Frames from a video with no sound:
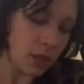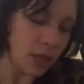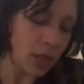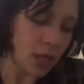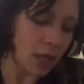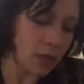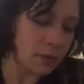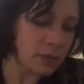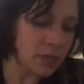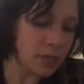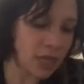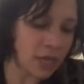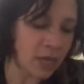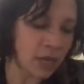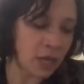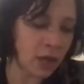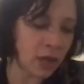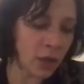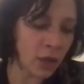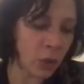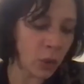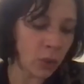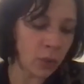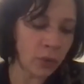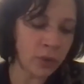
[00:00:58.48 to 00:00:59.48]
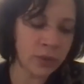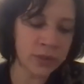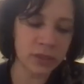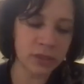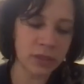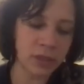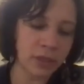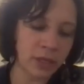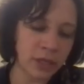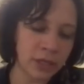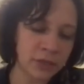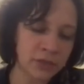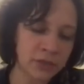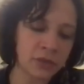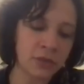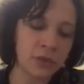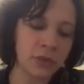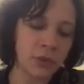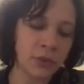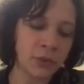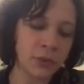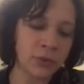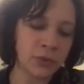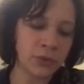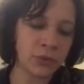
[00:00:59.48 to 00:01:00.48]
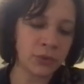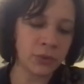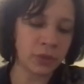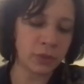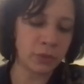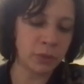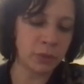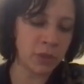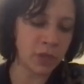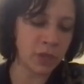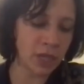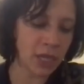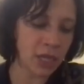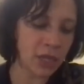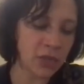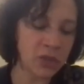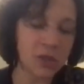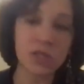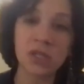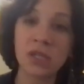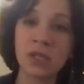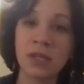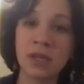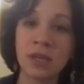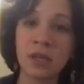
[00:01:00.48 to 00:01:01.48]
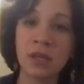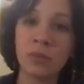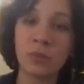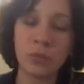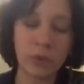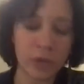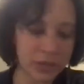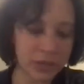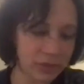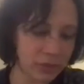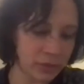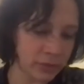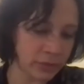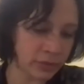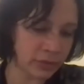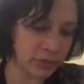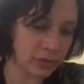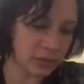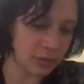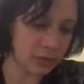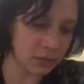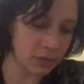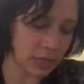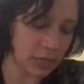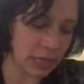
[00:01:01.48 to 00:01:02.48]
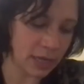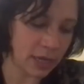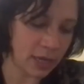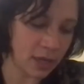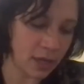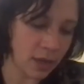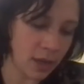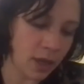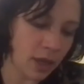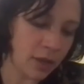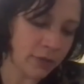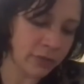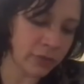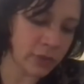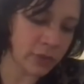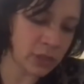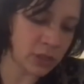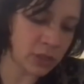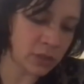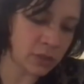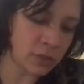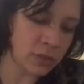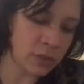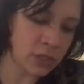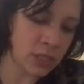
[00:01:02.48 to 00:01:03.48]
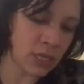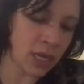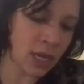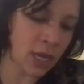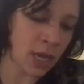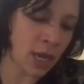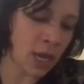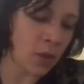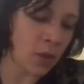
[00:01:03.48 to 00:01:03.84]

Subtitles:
I'm taking a course on intercultural communication in Brussels. Every Tuesday, I